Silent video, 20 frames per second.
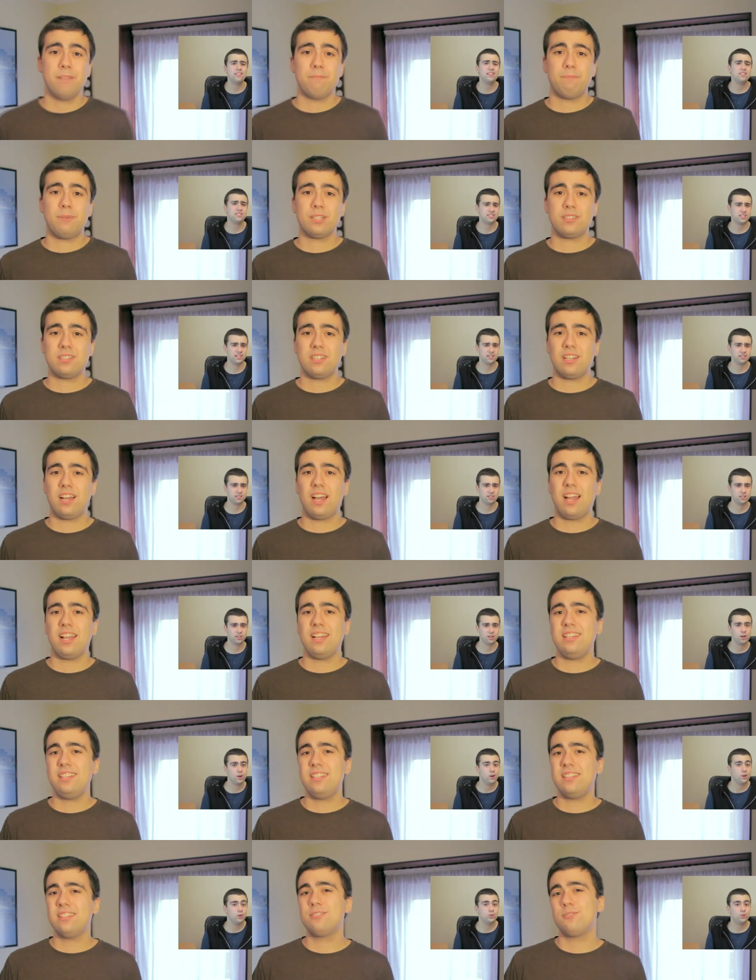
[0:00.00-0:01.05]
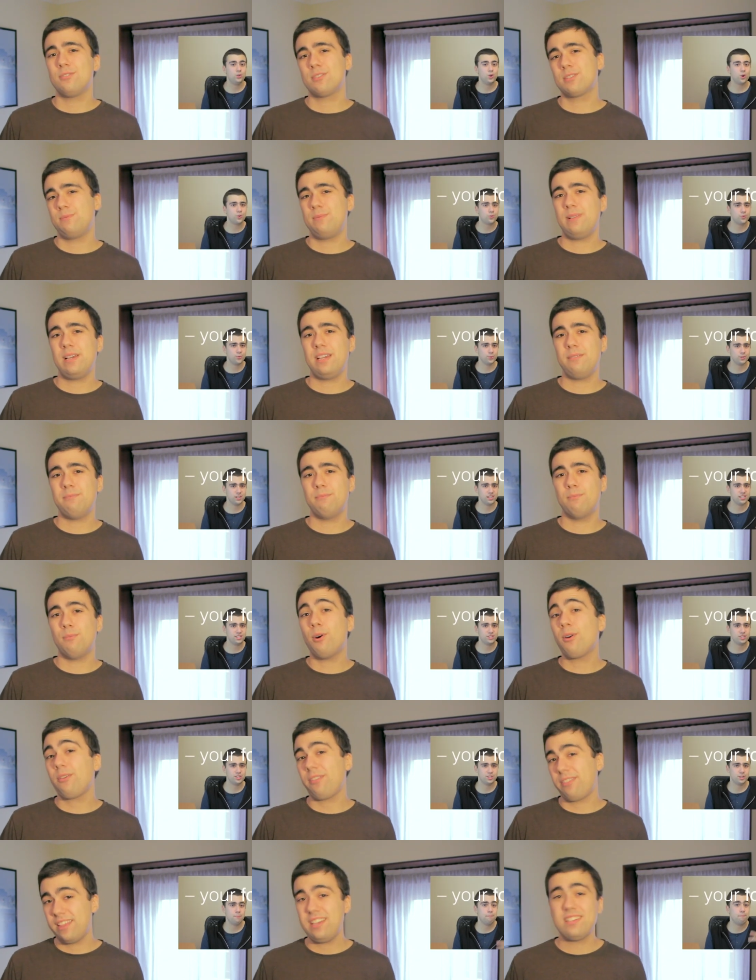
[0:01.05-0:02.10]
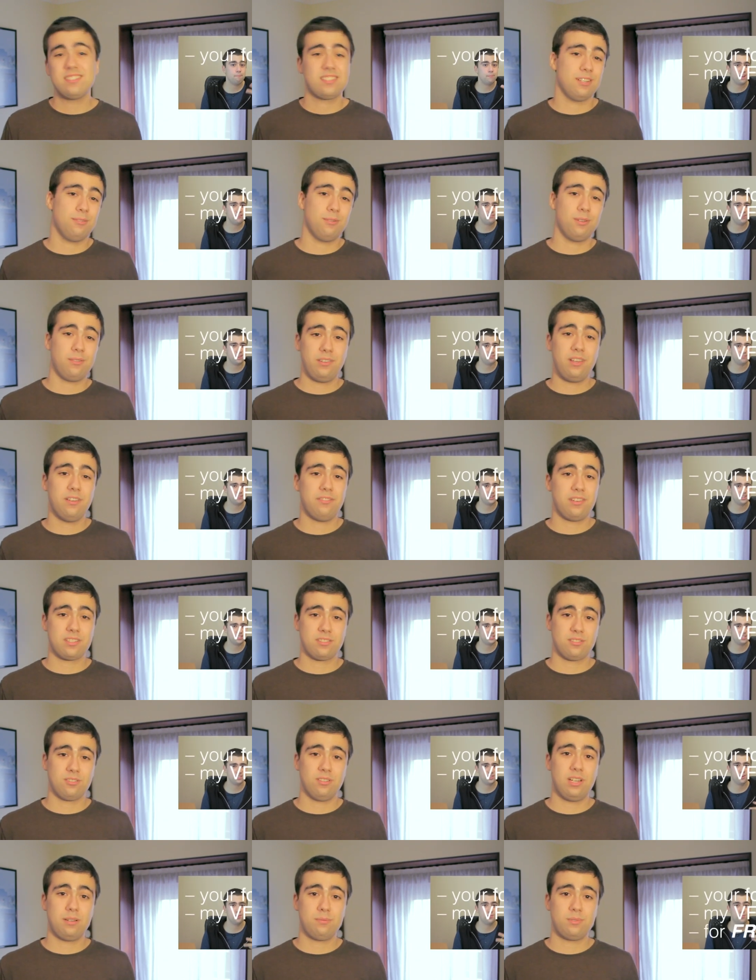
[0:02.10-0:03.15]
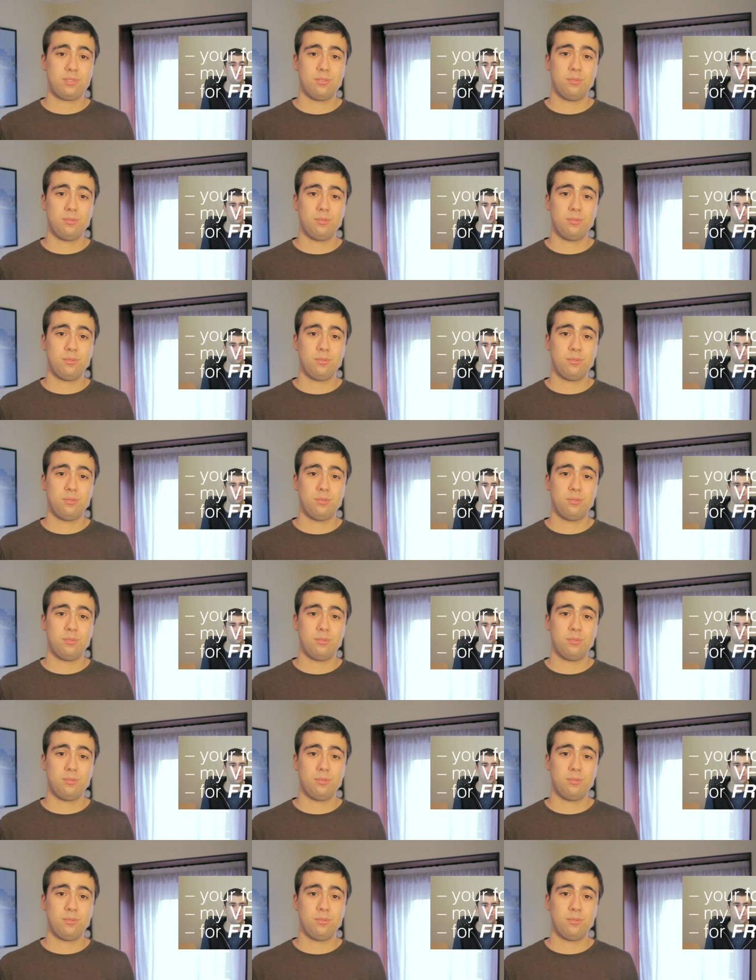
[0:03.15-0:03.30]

but I needed to explain more things about VFX Collab,